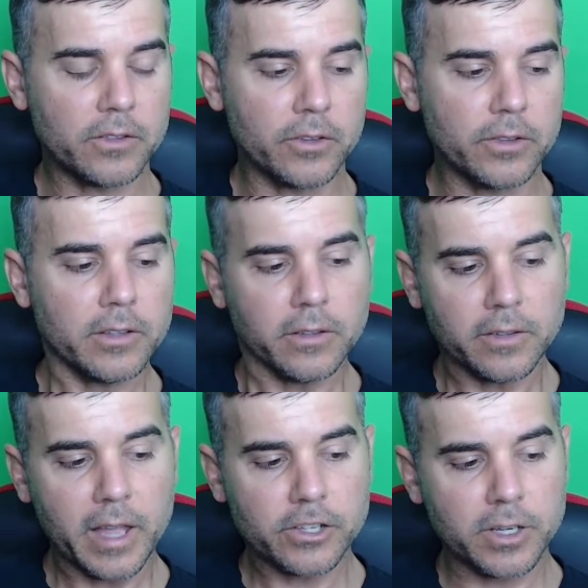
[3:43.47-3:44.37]
So this
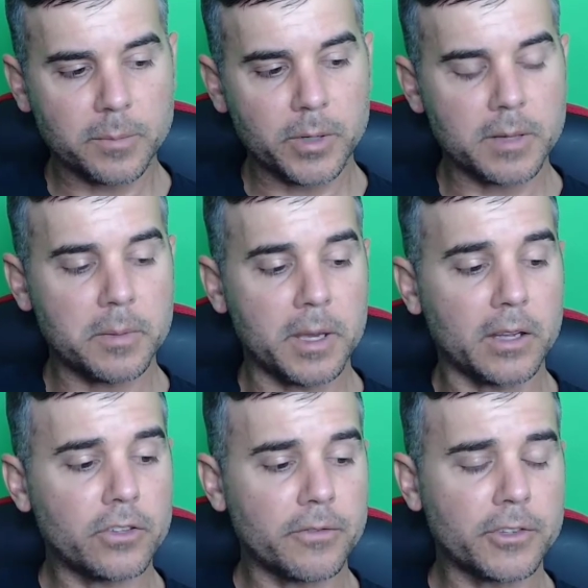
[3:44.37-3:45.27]
is actually pretty
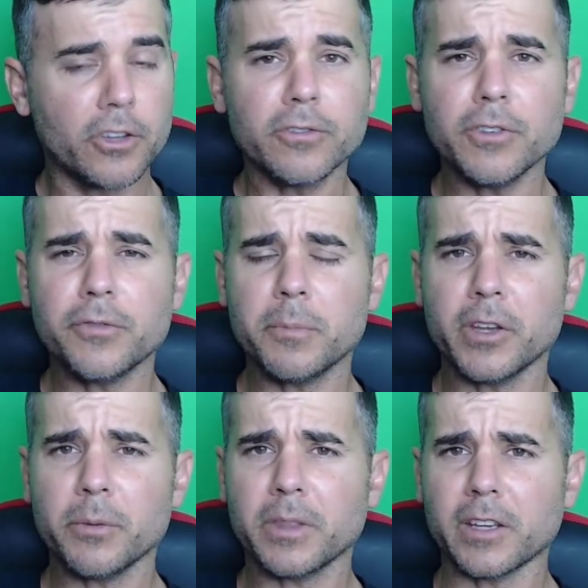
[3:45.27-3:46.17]
big. So for those of you
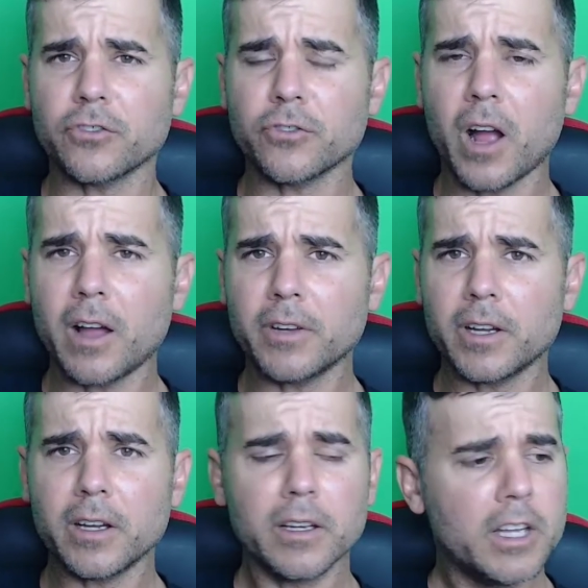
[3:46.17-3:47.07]
familiar with like
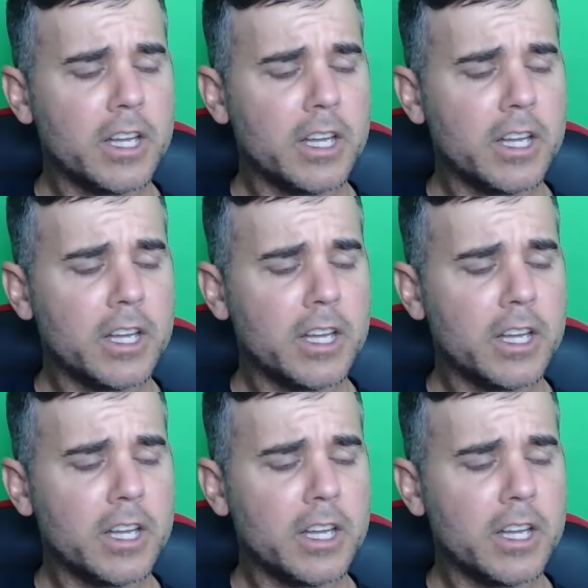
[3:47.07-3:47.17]
Strava,